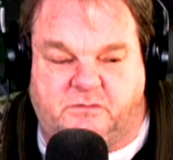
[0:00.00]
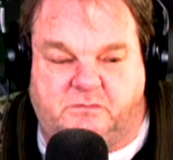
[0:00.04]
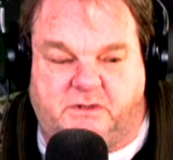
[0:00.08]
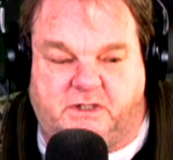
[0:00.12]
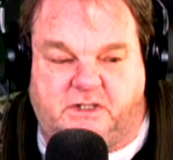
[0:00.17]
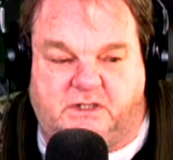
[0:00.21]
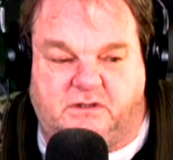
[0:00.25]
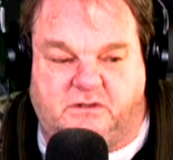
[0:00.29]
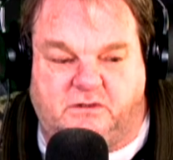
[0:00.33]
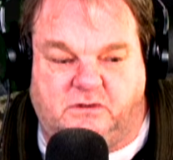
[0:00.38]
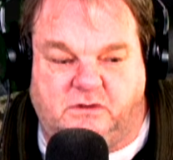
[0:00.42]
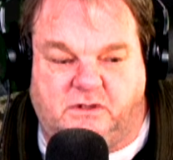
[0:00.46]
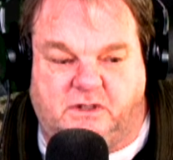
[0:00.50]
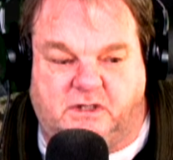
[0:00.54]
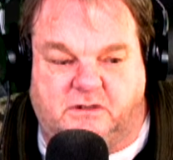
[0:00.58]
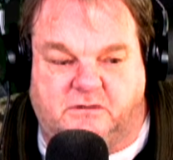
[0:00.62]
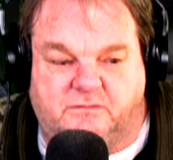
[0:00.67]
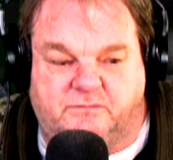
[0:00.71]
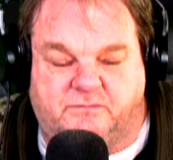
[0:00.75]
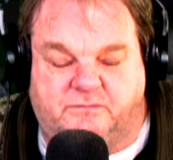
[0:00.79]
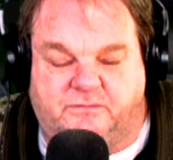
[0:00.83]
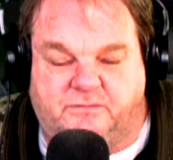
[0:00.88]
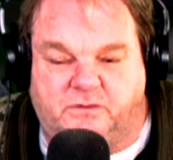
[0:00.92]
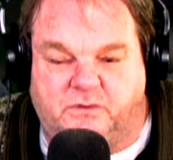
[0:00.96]
I mean, look
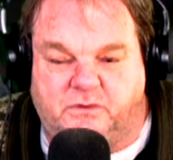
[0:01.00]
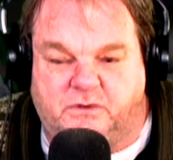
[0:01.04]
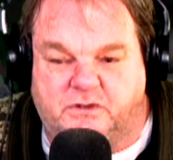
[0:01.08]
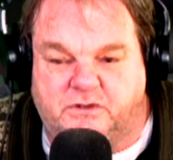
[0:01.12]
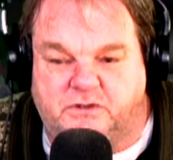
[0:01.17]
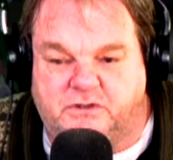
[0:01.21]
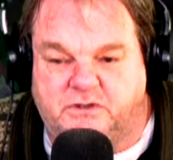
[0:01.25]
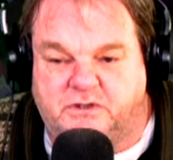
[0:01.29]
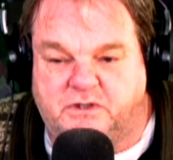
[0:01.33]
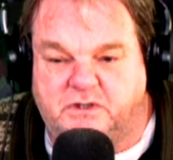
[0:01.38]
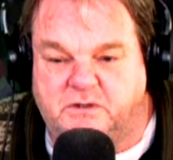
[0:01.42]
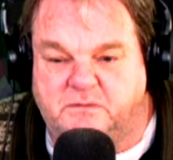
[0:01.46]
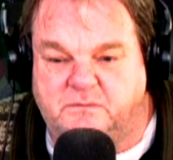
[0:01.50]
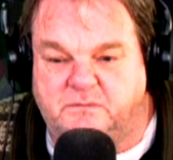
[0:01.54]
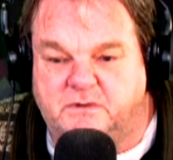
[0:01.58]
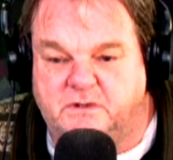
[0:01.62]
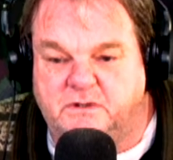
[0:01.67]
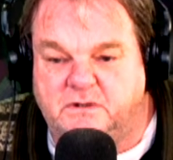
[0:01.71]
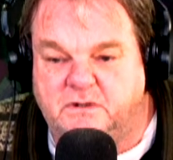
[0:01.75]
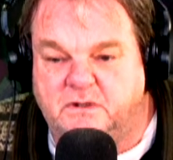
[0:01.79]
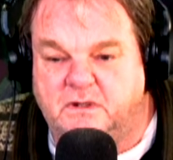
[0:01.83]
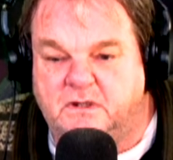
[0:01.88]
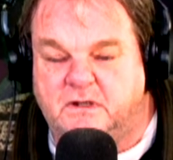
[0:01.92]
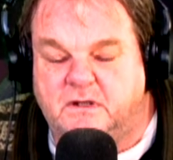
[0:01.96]
at Fukushima.